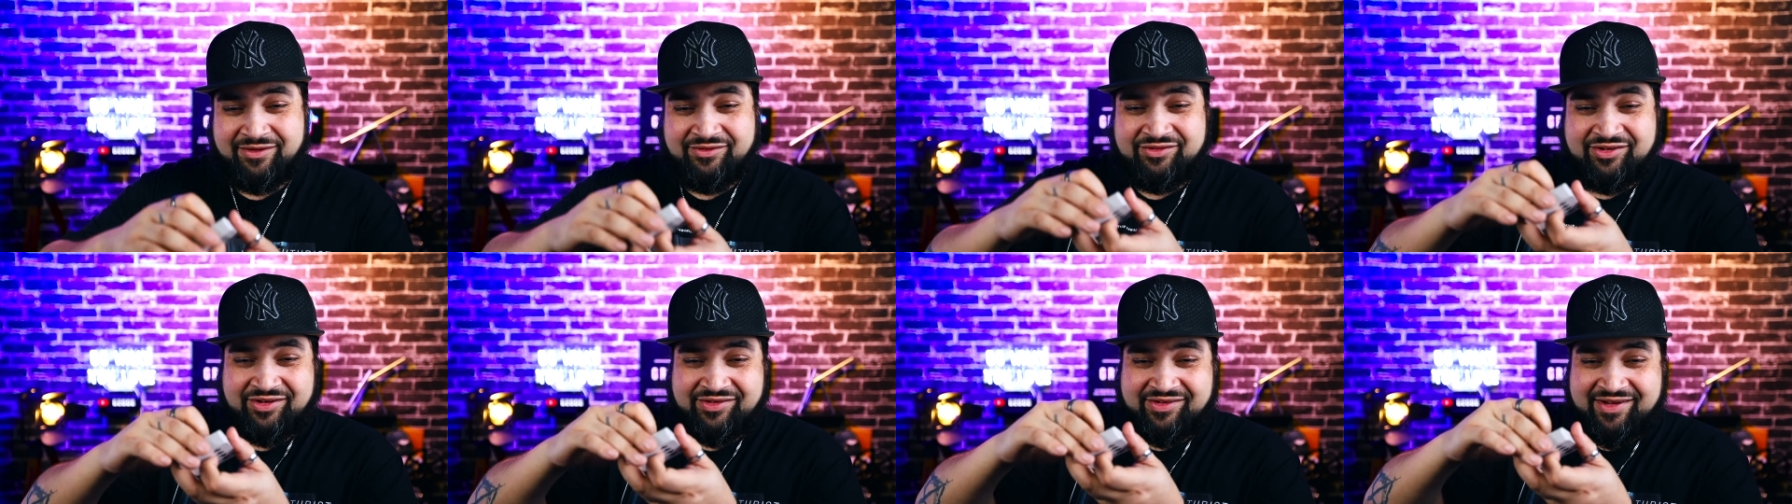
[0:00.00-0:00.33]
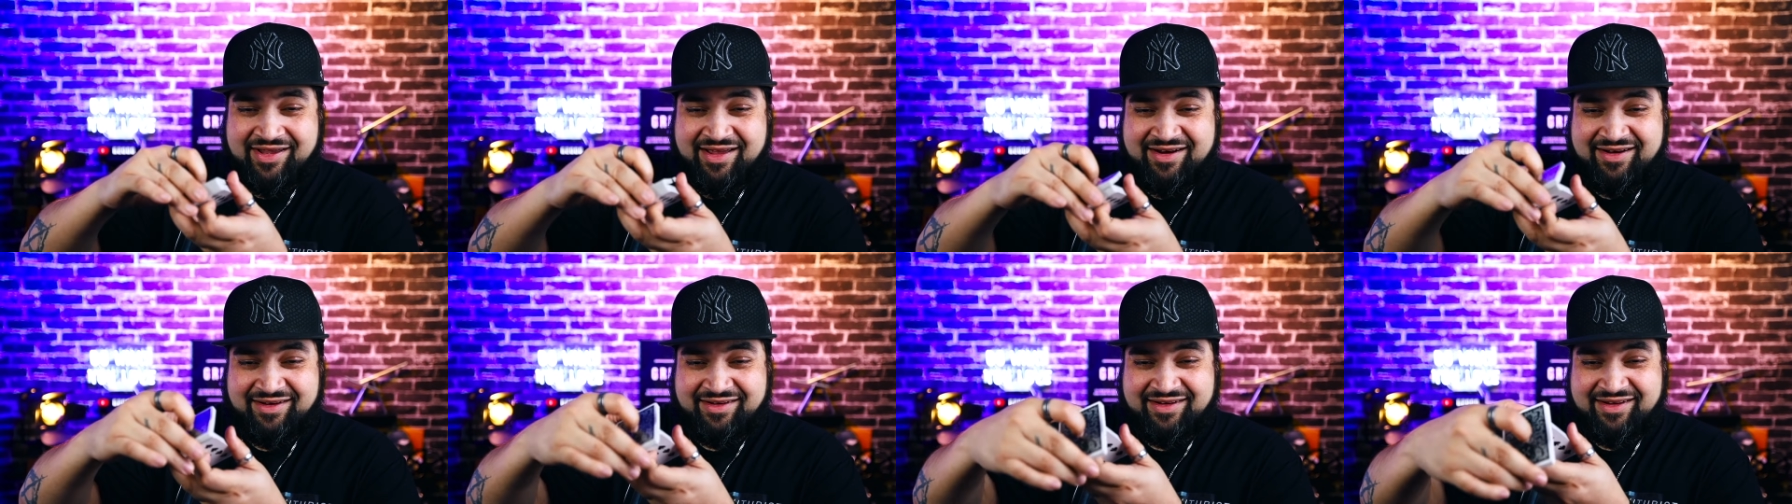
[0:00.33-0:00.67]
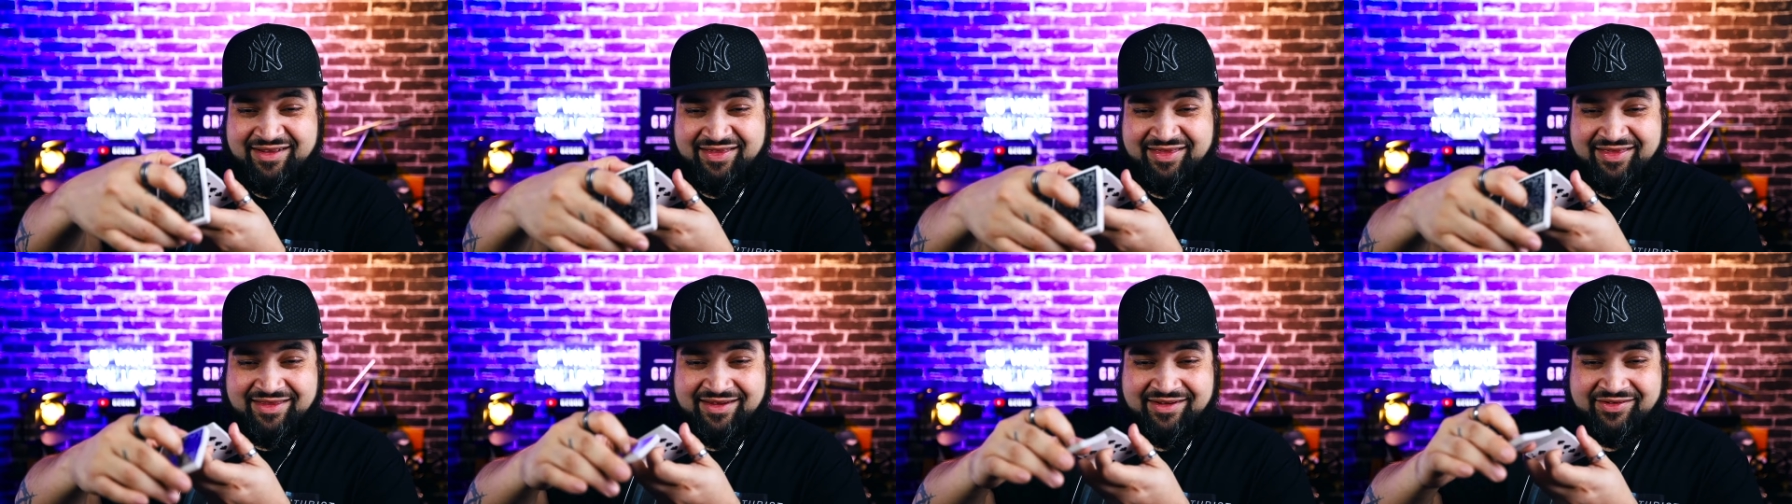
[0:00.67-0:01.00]
It's just kind of
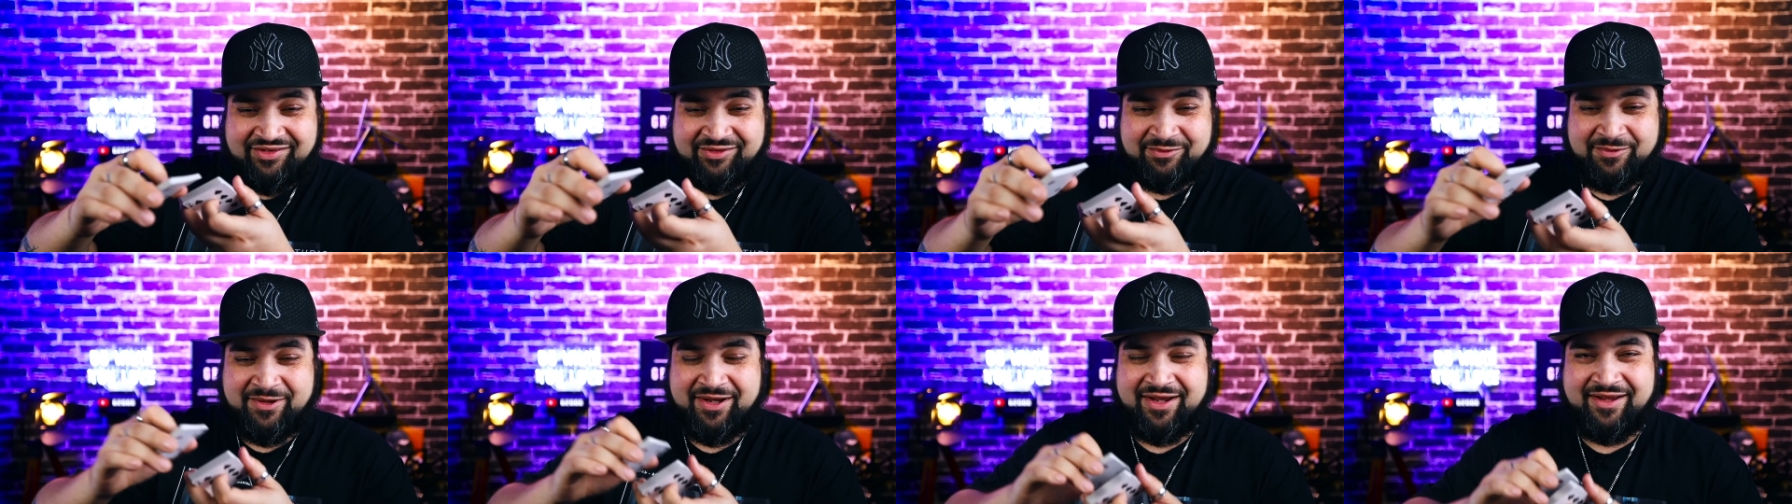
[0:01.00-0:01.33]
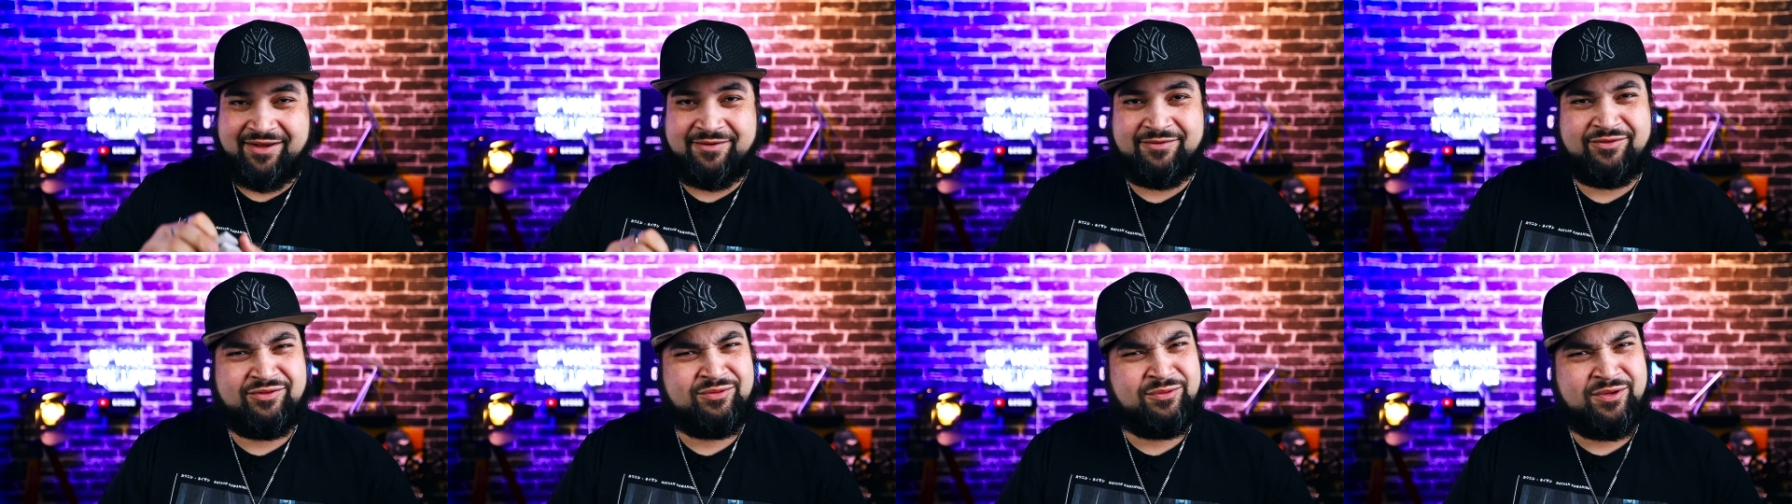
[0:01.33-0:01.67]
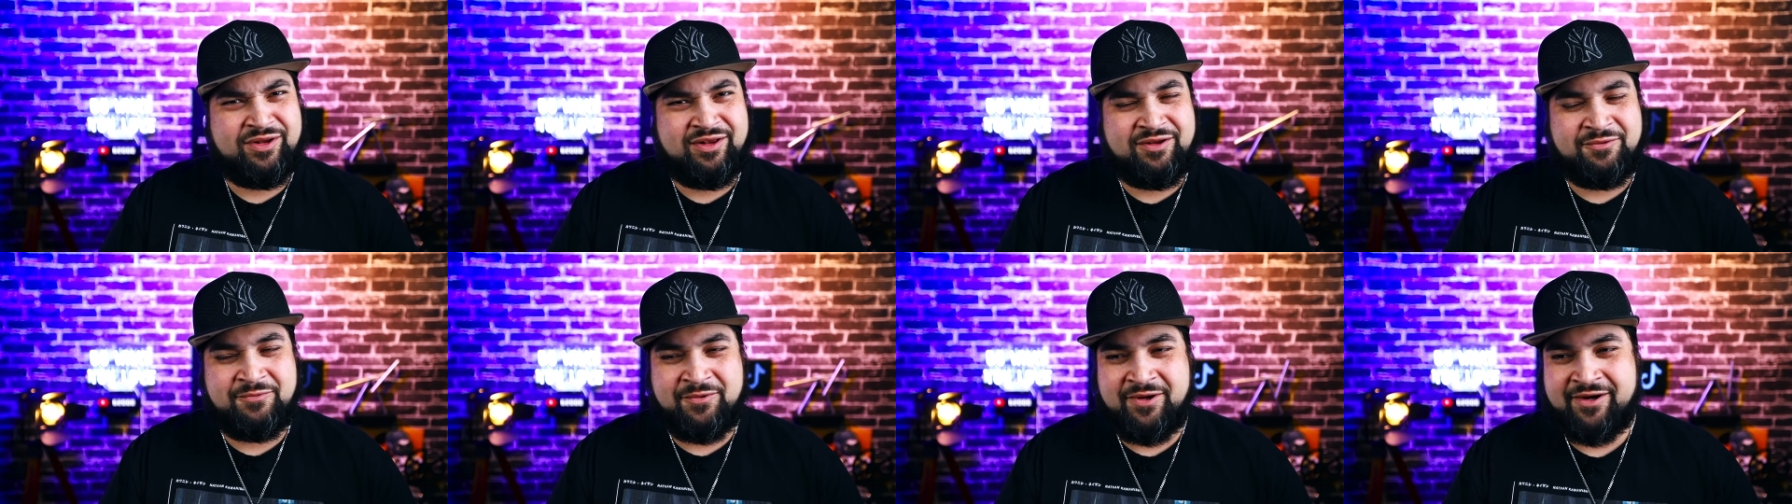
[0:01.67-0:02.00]
done this way. It's
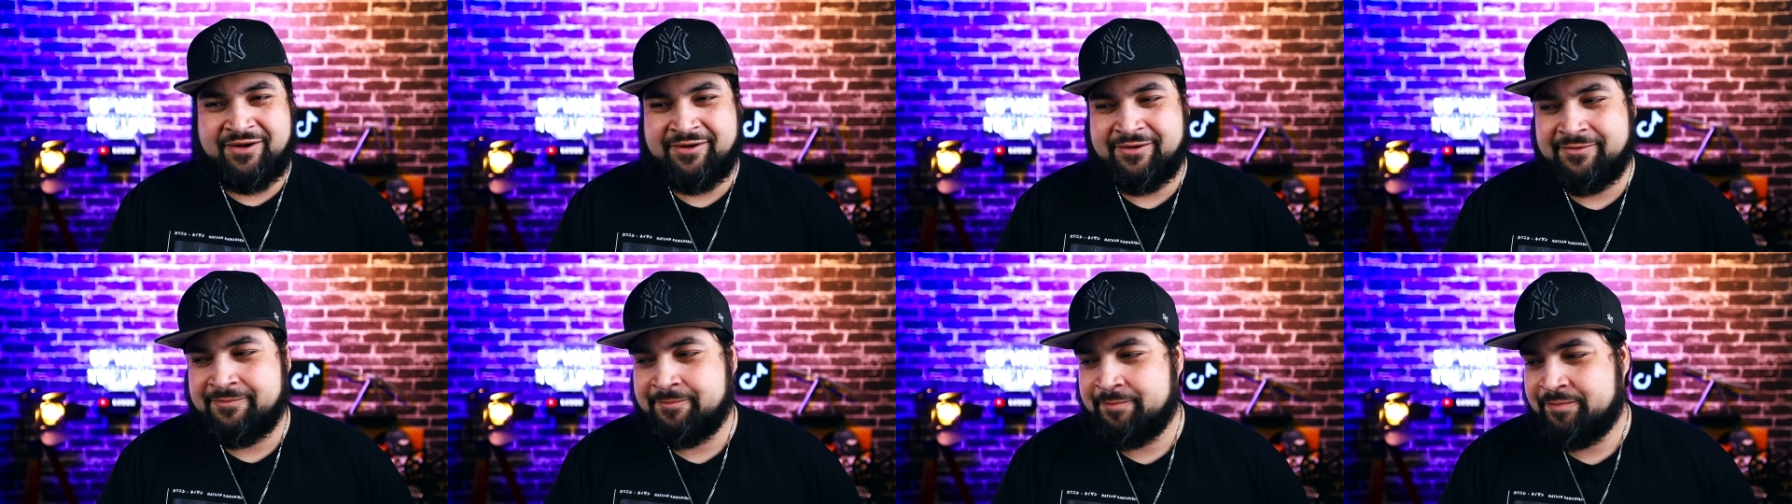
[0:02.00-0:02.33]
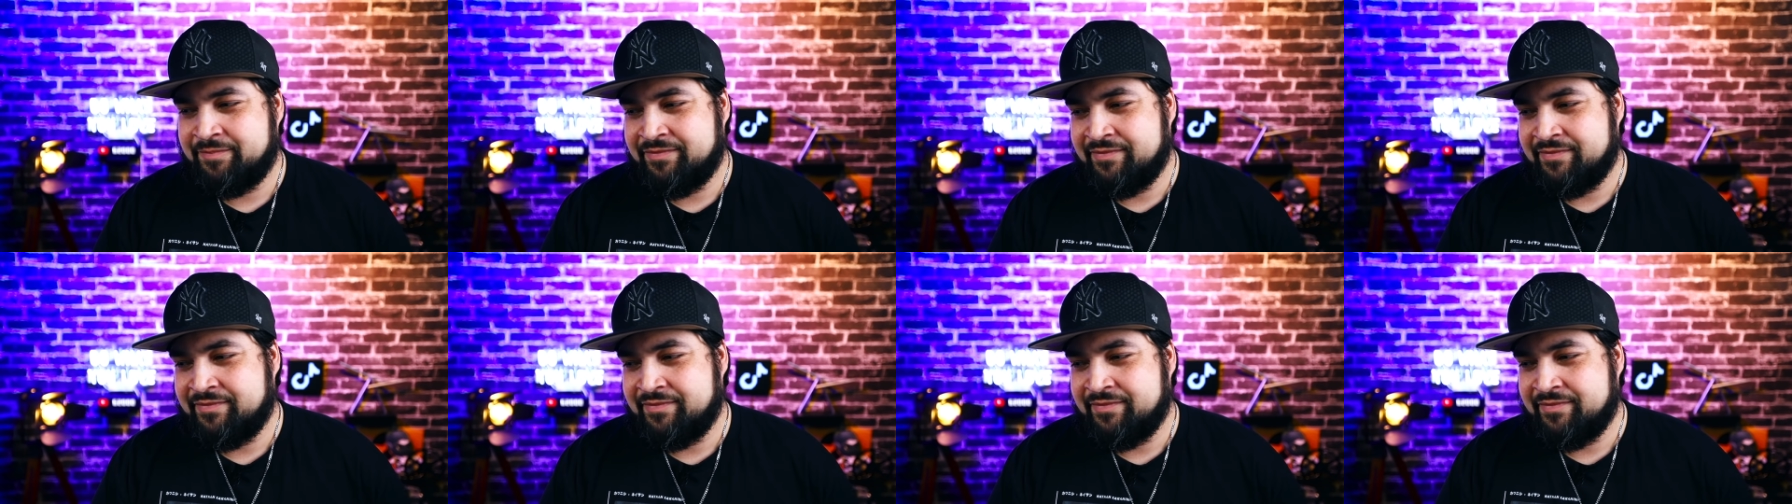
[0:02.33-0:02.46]
really weird.